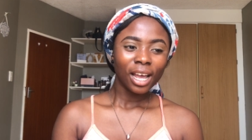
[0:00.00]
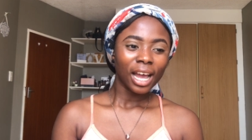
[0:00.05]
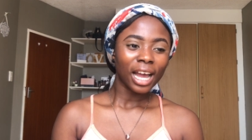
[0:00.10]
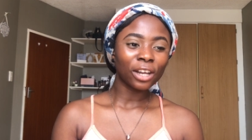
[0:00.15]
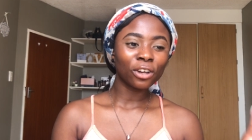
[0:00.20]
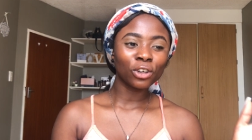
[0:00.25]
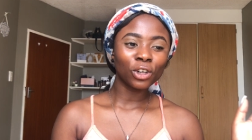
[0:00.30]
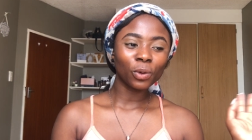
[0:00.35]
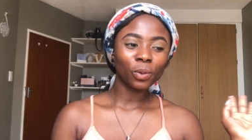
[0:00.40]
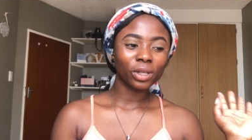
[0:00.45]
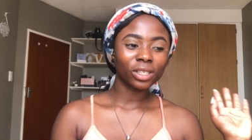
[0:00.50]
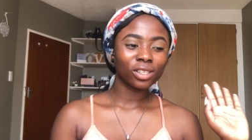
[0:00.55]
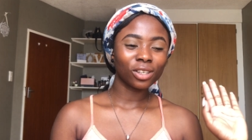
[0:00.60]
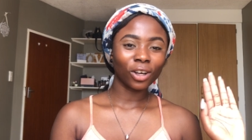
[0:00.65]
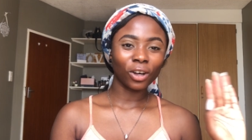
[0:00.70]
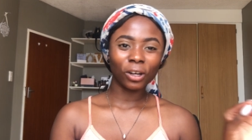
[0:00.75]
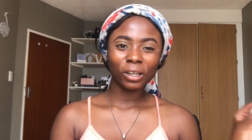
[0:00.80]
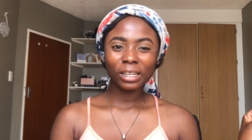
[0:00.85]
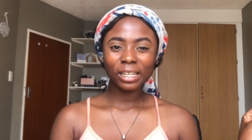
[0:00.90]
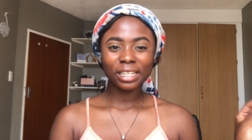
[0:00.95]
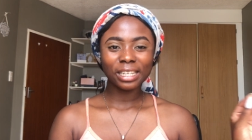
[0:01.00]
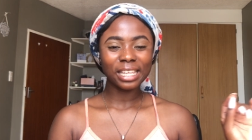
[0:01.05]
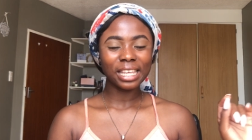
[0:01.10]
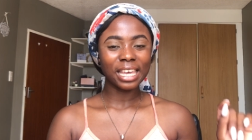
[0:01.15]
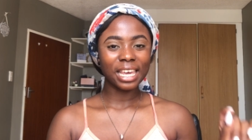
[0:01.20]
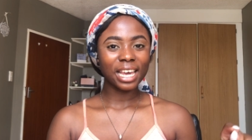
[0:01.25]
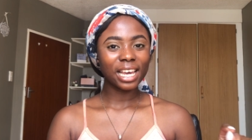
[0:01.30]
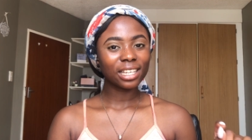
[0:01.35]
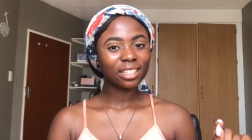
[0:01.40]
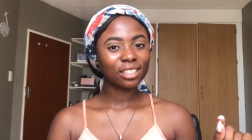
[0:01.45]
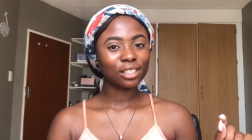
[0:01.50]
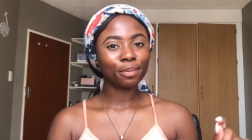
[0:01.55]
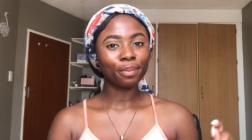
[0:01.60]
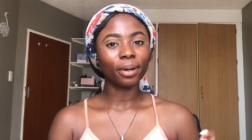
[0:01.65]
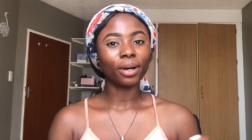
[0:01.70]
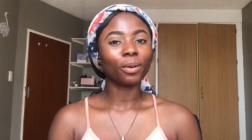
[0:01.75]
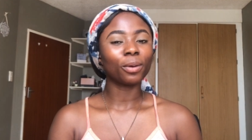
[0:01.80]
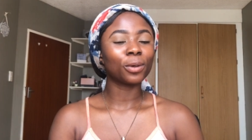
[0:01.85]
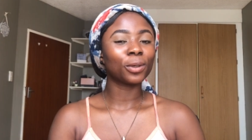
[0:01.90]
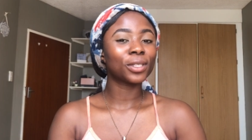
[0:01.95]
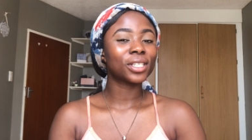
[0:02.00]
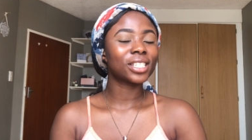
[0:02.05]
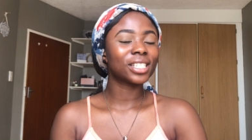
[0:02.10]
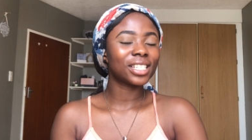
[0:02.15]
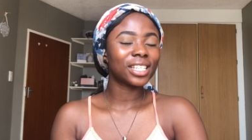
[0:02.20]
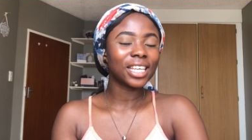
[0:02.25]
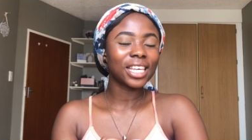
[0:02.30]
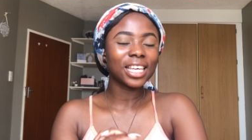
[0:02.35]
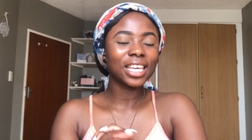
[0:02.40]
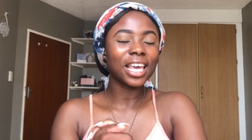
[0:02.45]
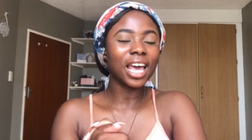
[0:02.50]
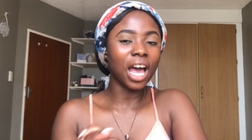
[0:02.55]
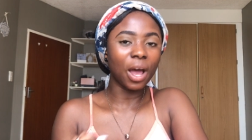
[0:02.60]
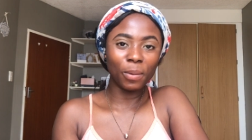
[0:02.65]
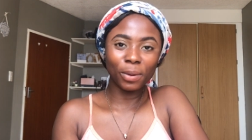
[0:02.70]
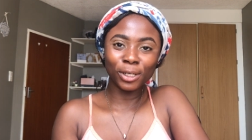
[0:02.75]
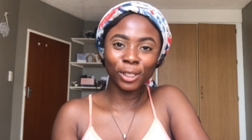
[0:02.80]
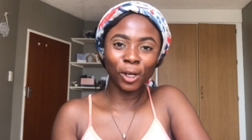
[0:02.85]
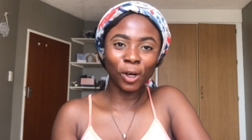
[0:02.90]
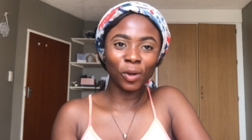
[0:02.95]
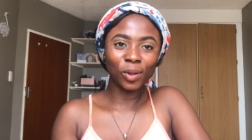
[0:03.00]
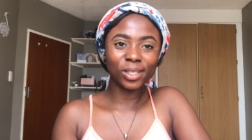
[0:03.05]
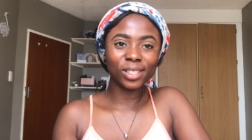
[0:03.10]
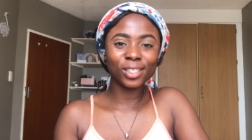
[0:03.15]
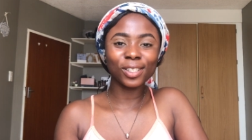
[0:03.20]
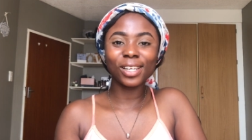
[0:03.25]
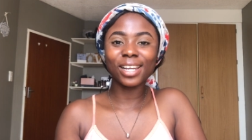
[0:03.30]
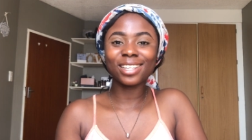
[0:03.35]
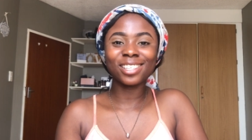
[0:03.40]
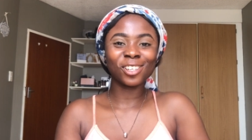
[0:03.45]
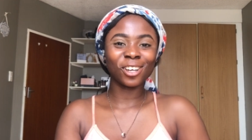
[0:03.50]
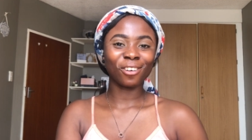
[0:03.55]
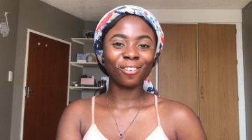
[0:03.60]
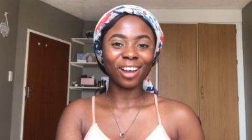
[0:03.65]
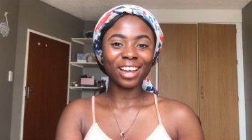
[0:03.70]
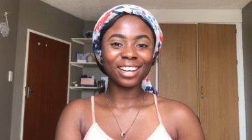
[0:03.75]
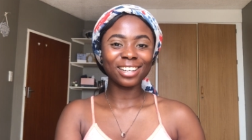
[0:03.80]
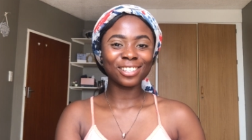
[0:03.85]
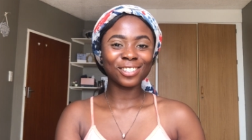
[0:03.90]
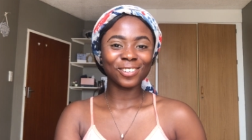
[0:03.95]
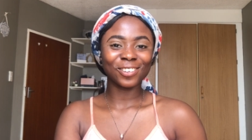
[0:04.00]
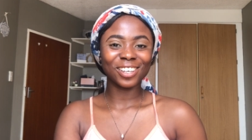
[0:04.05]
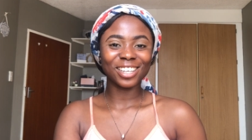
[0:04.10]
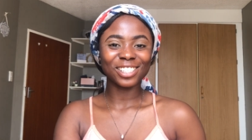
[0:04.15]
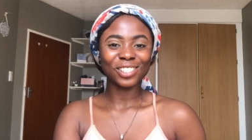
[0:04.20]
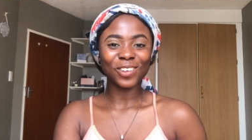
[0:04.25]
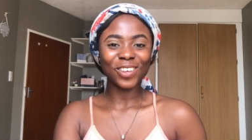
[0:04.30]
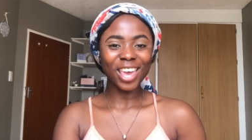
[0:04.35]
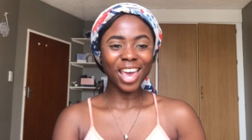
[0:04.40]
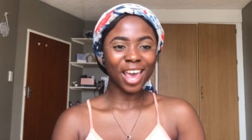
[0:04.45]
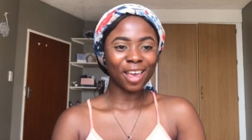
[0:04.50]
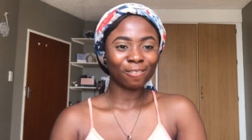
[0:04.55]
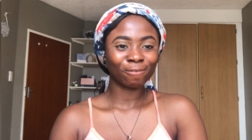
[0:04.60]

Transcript: I don't know what to call it yet, but we'll see how it goes. So let's get right into it. Okay,